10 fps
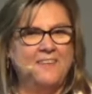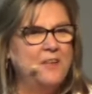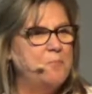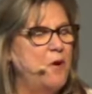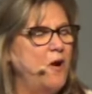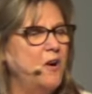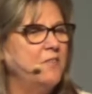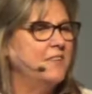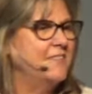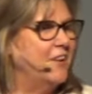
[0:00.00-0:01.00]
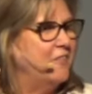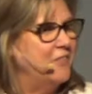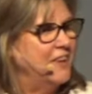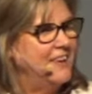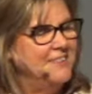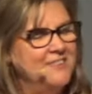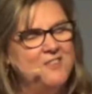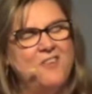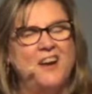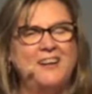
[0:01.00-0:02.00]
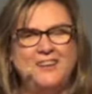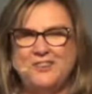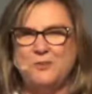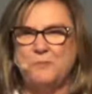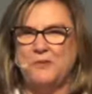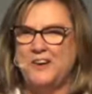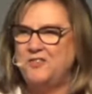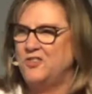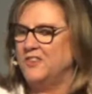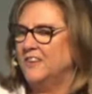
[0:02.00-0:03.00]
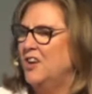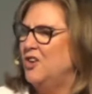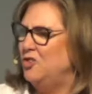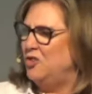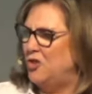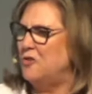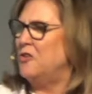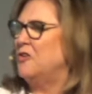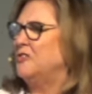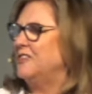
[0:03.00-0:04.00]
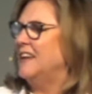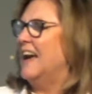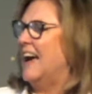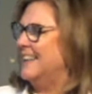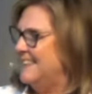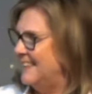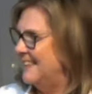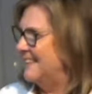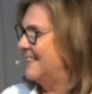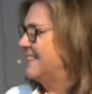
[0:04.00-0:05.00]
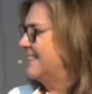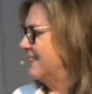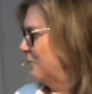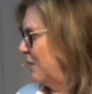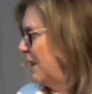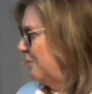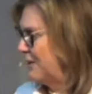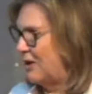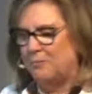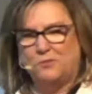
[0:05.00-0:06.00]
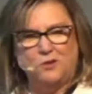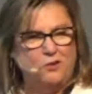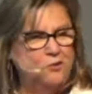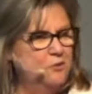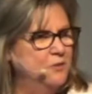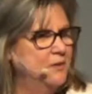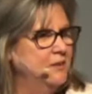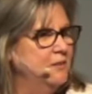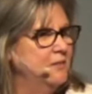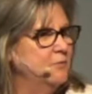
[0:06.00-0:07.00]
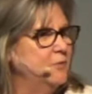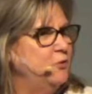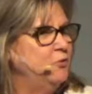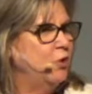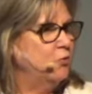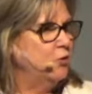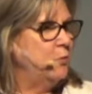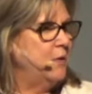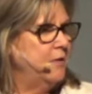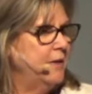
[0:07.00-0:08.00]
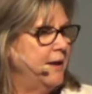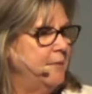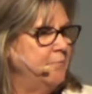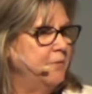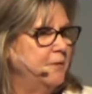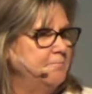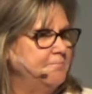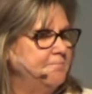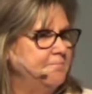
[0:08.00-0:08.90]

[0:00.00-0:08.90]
That part of ourselves that gets divine inspiration. You know those ideas that sometimes come to you when you don't know where it came from?